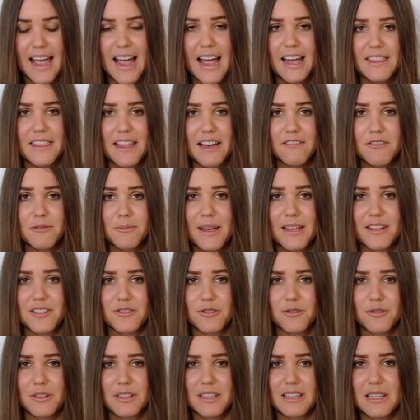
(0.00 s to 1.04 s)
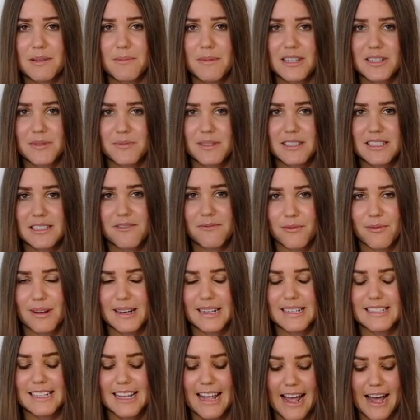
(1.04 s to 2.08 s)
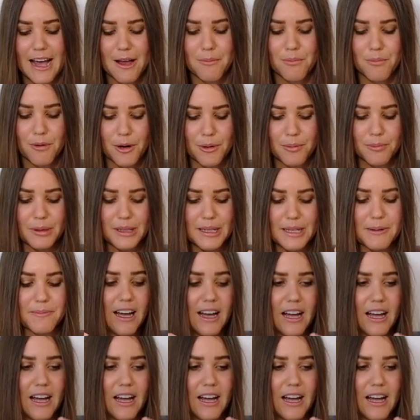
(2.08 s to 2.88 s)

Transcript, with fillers: and that will make sure that the measurements print out properly.